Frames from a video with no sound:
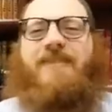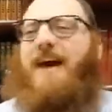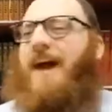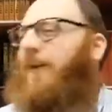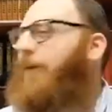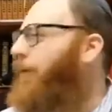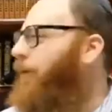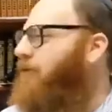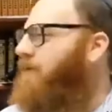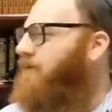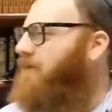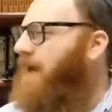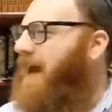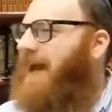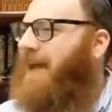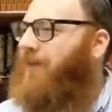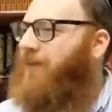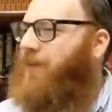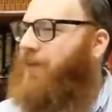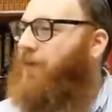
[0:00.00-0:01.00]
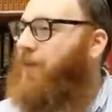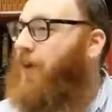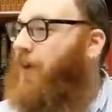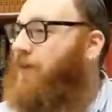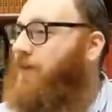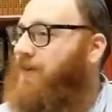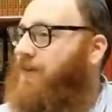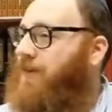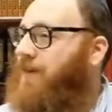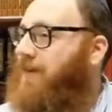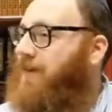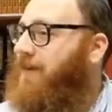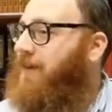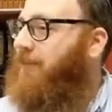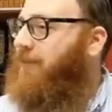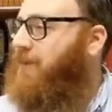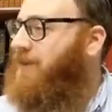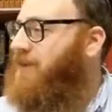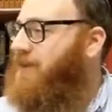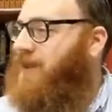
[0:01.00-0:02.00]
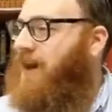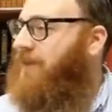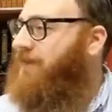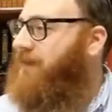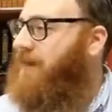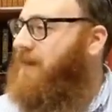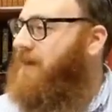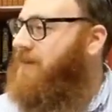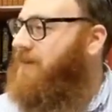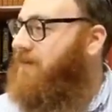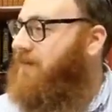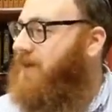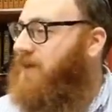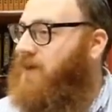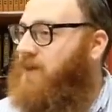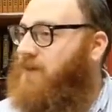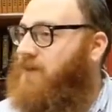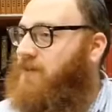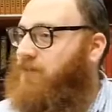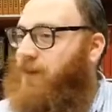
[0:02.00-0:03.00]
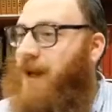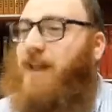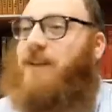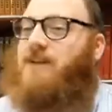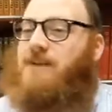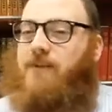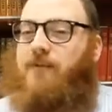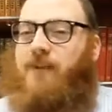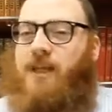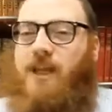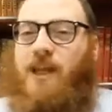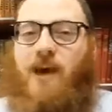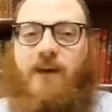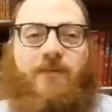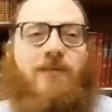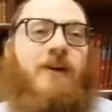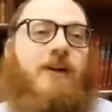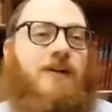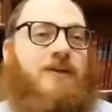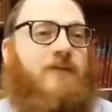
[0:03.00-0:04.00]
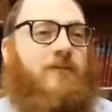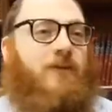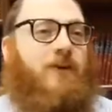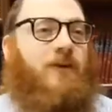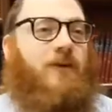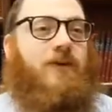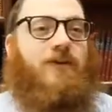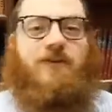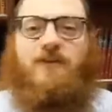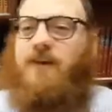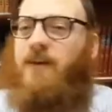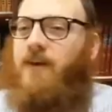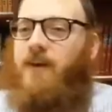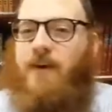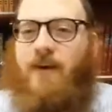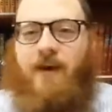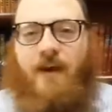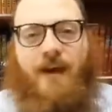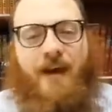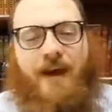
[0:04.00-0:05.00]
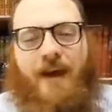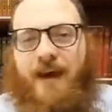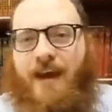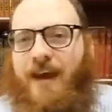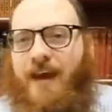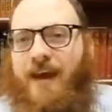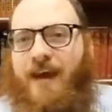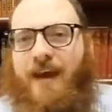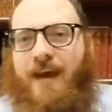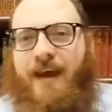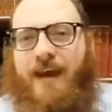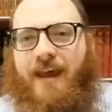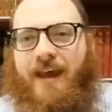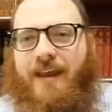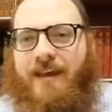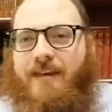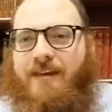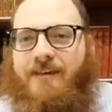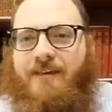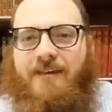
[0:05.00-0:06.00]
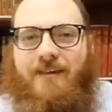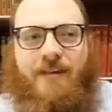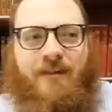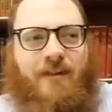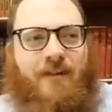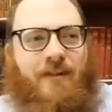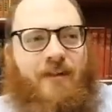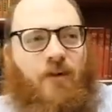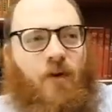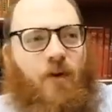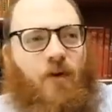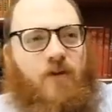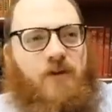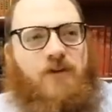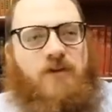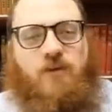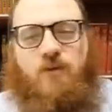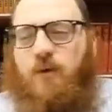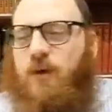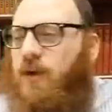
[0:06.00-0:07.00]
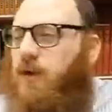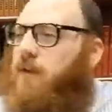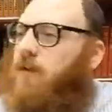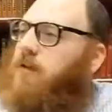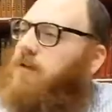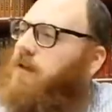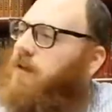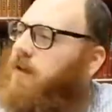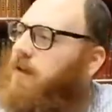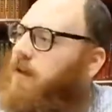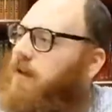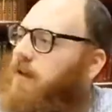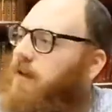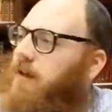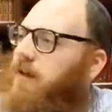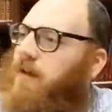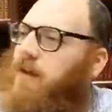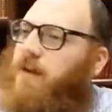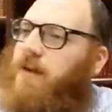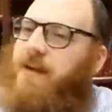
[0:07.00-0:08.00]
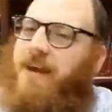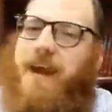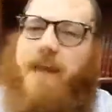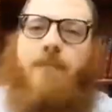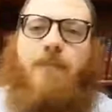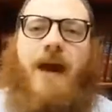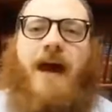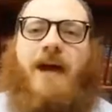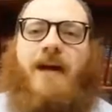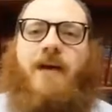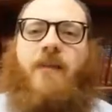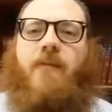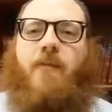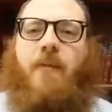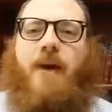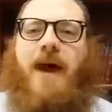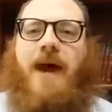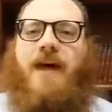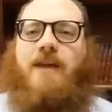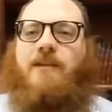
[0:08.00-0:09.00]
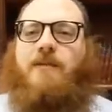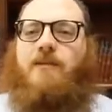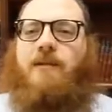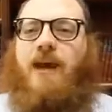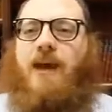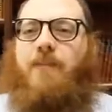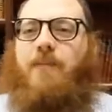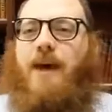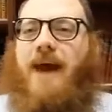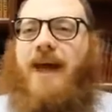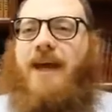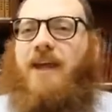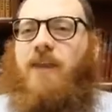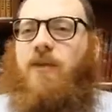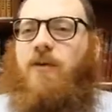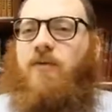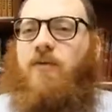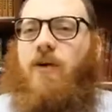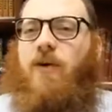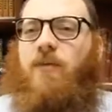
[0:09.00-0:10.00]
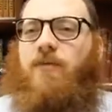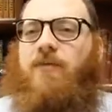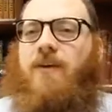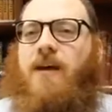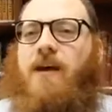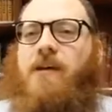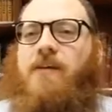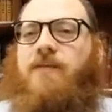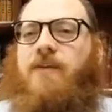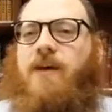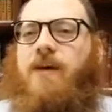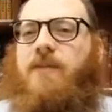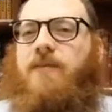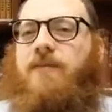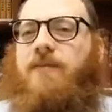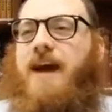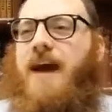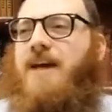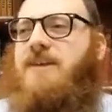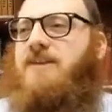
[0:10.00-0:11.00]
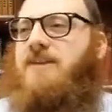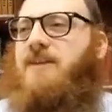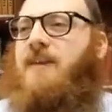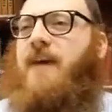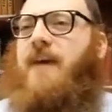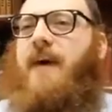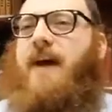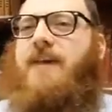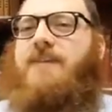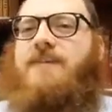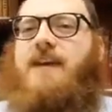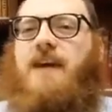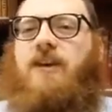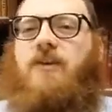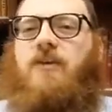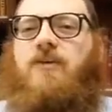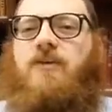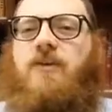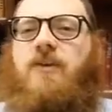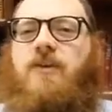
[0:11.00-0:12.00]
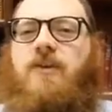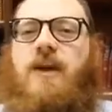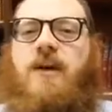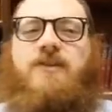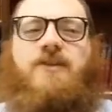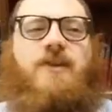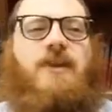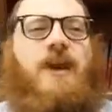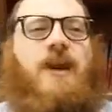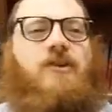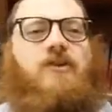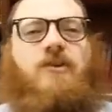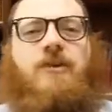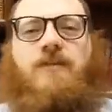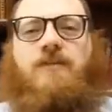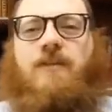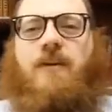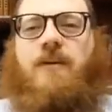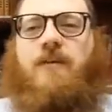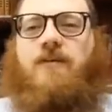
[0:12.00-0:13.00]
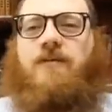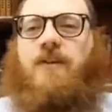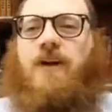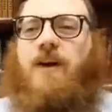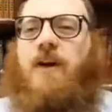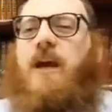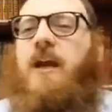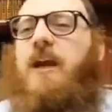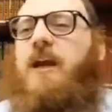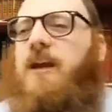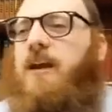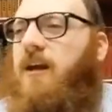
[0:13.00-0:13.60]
that horse back at the road, which is not very difficult, relatively not very difficult, and the horse will get back on the path, will get back in the road very, very fast, and take you to your destination very, very